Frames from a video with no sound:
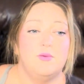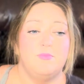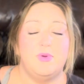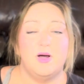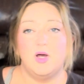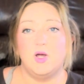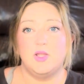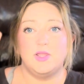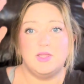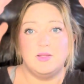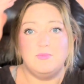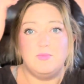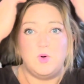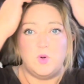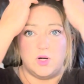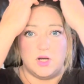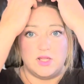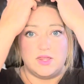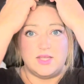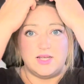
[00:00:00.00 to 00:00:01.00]
but the
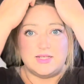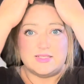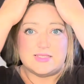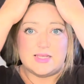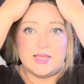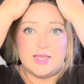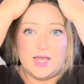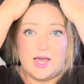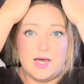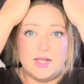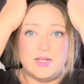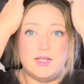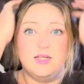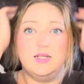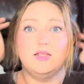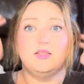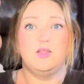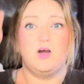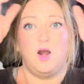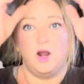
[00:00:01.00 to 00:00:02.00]
more things I
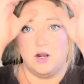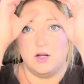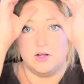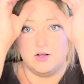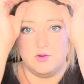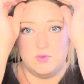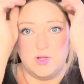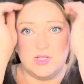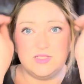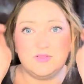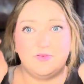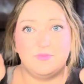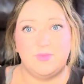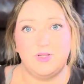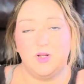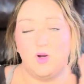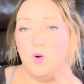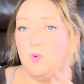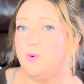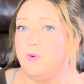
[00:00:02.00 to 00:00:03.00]
added, the harder it was for me
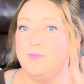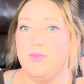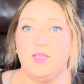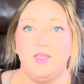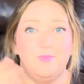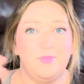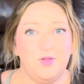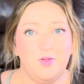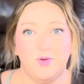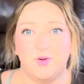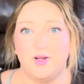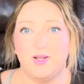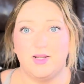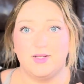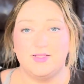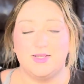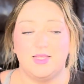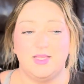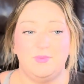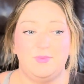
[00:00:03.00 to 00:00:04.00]
to open my computer on a
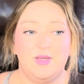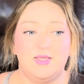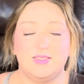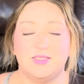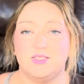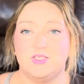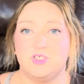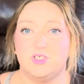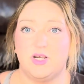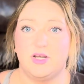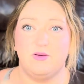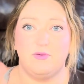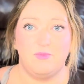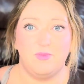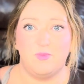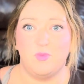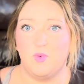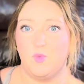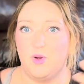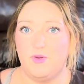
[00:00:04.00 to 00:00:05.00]
daily basis, trying to
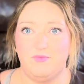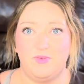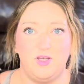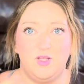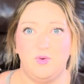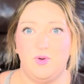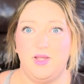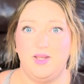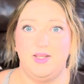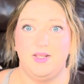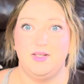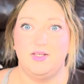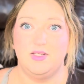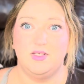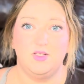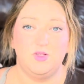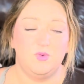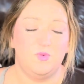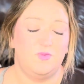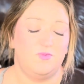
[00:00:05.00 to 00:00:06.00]
remember what video I needed to
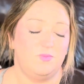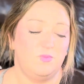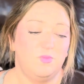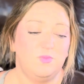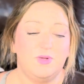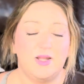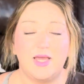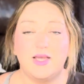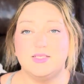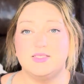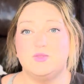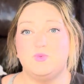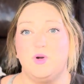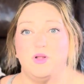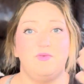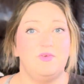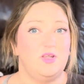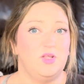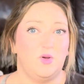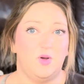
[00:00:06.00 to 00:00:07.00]
do next, what
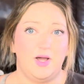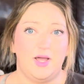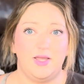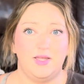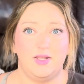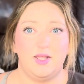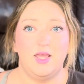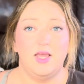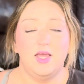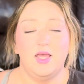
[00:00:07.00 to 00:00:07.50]
video I